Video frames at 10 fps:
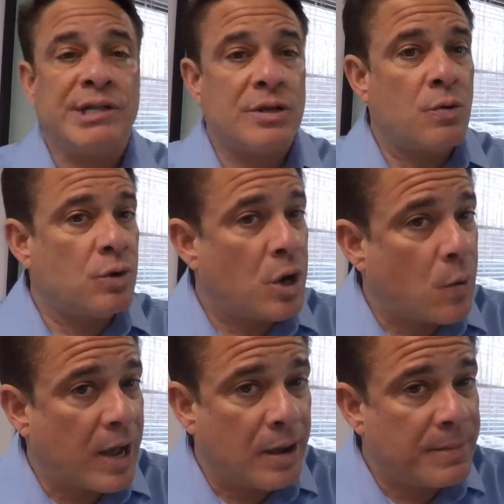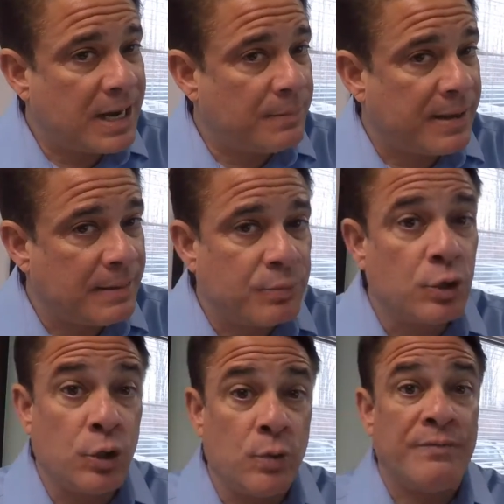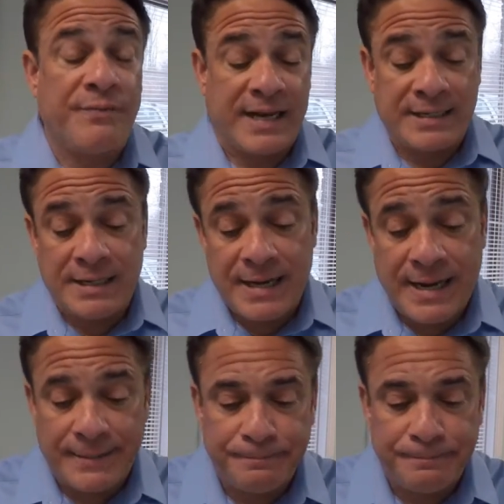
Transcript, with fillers: don't know how many people you affect a day.